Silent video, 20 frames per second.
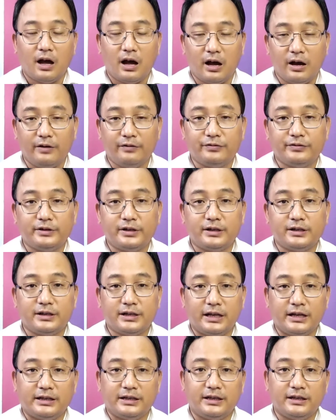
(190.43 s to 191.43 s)
After
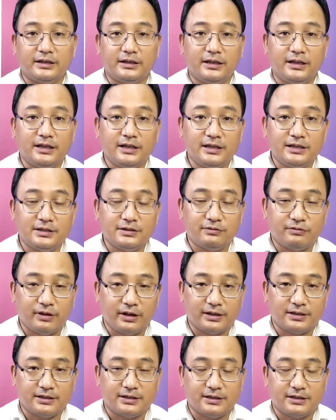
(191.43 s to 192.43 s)
taking these
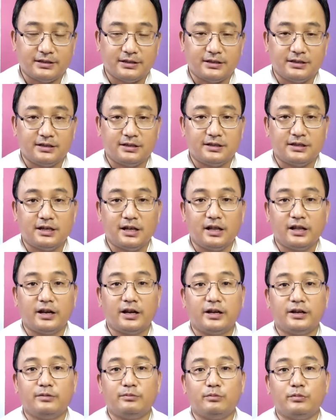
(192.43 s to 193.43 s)
vaccines,
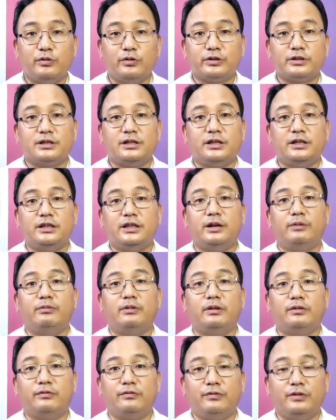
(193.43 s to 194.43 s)
children mostly
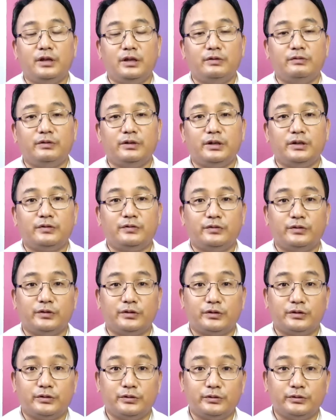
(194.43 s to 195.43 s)
develop fever
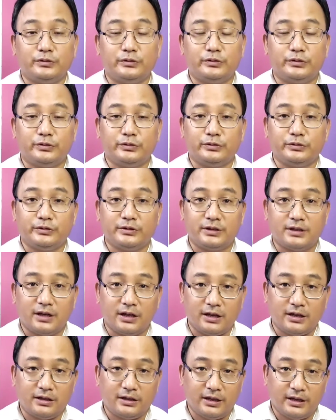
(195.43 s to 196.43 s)
for 2 to
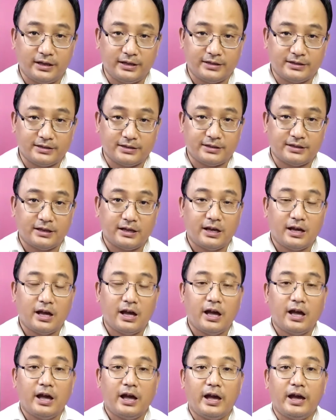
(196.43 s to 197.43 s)
3 days.
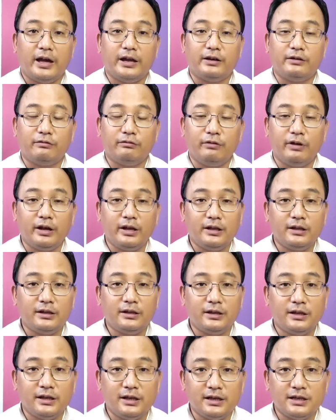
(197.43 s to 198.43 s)
And
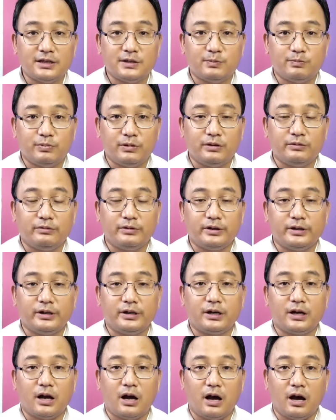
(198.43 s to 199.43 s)
when these
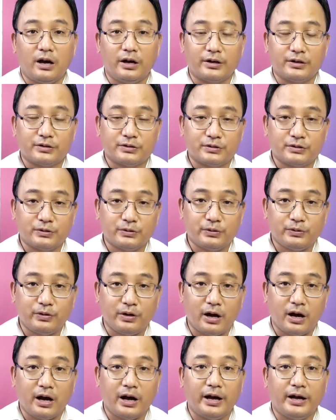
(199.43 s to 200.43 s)
fever are so
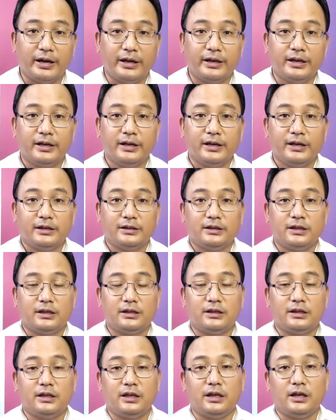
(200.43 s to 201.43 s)
high
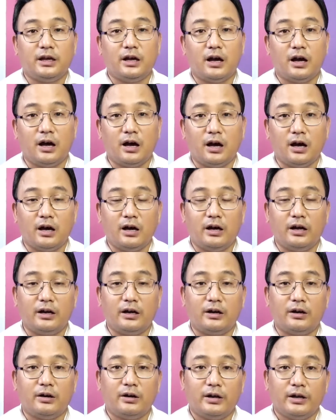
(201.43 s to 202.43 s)
that they
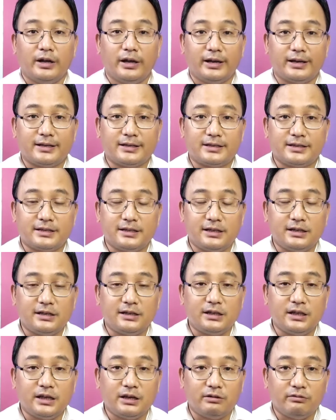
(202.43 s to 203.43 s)
are
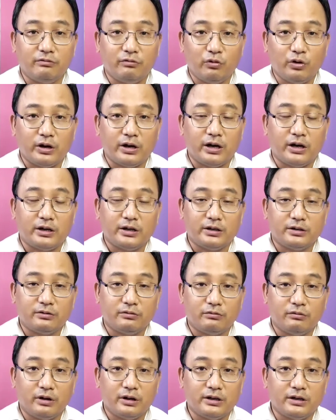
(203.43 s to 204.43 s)
exceeding
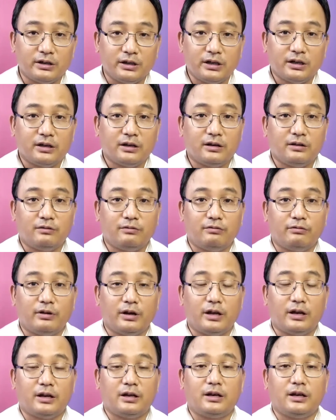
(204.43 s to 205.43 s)
101 degree
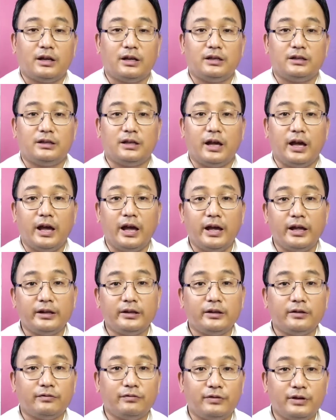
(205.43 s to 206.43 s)
Fahrenheit
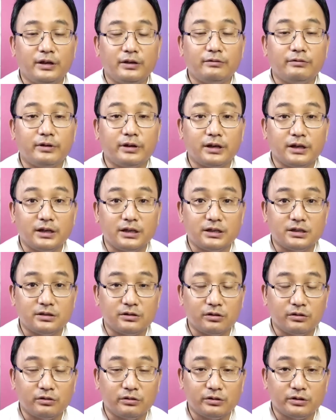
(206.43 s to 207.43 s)
and the fever is
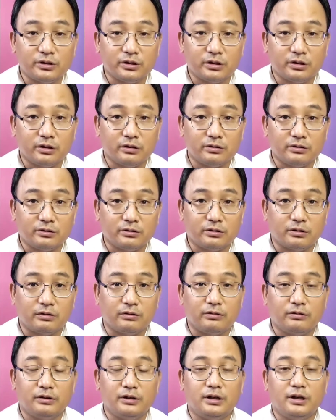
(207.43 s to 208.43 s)
not
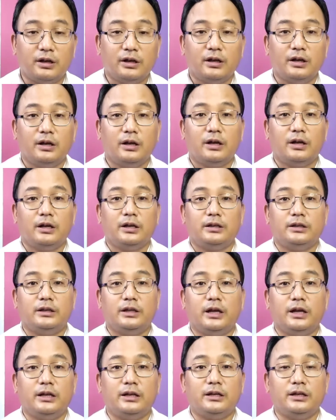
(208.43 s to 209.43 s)
controlled,
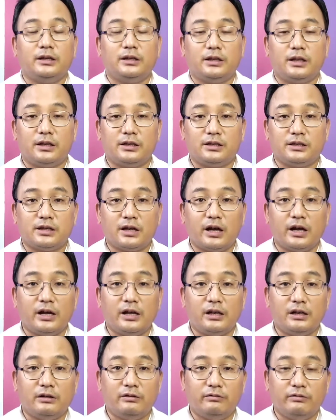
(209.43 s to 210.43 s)
then the
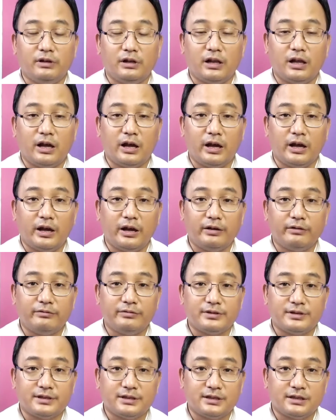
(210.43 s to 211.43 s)
child will
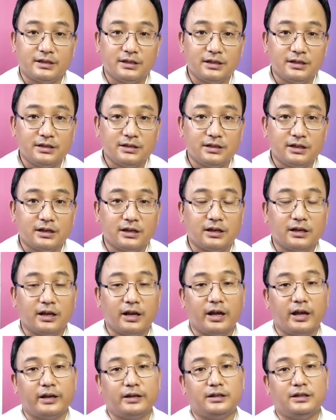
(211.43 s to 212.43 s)
have
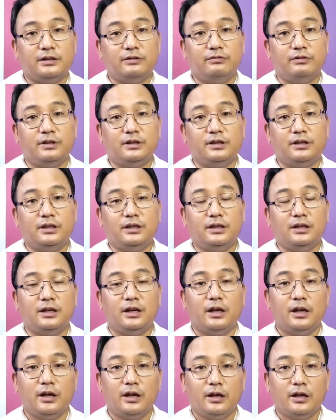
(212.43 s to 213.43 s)
seizuring activity.